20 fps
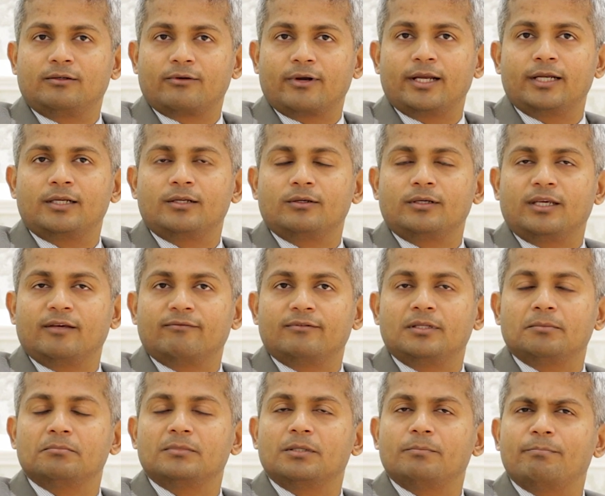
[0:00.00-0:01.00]
try to
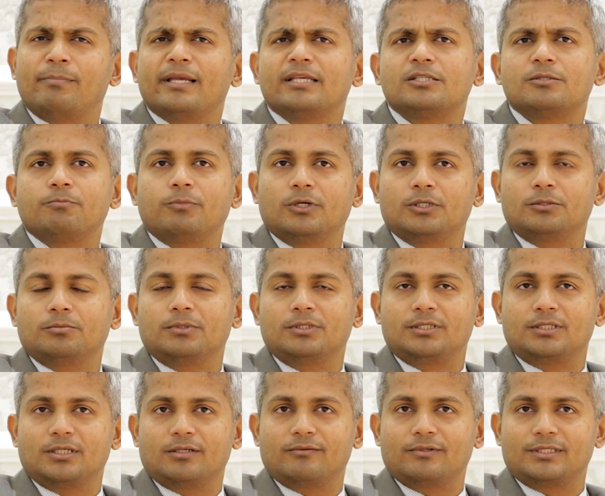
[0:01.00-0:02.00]
give them the best
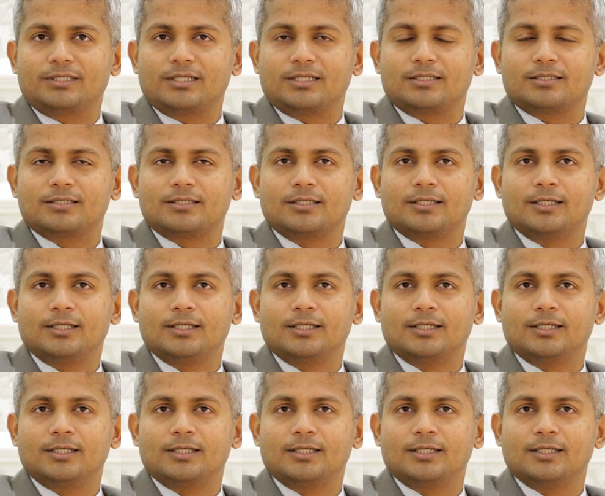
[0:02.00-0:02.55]
possible services.